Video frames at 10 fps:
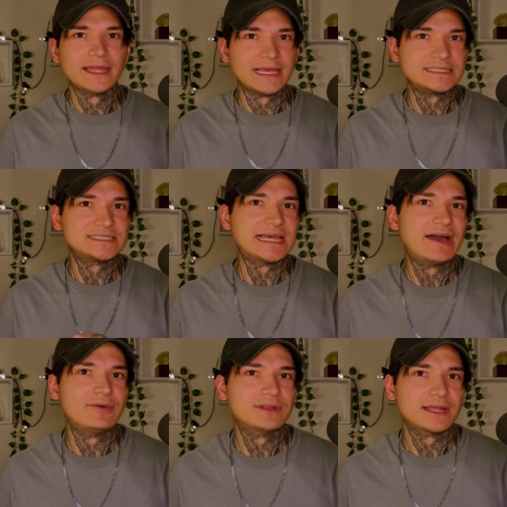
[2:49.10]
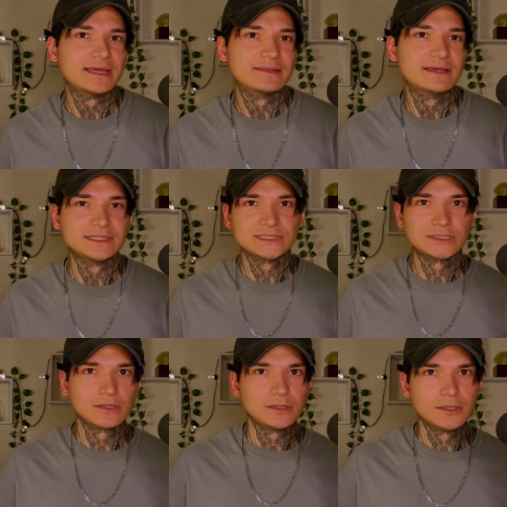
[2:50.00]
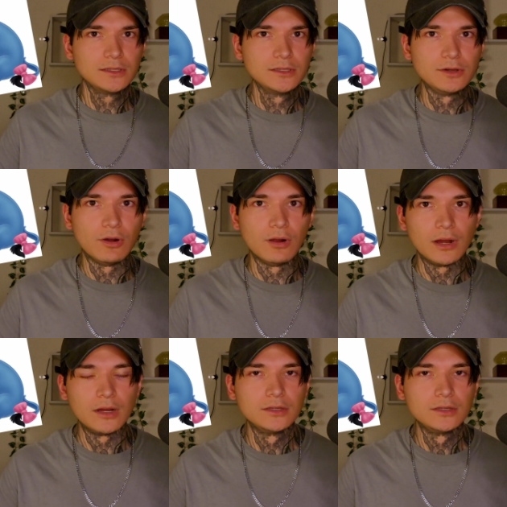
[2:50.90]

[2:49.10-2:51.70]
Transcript: they sound like this. Eeyore.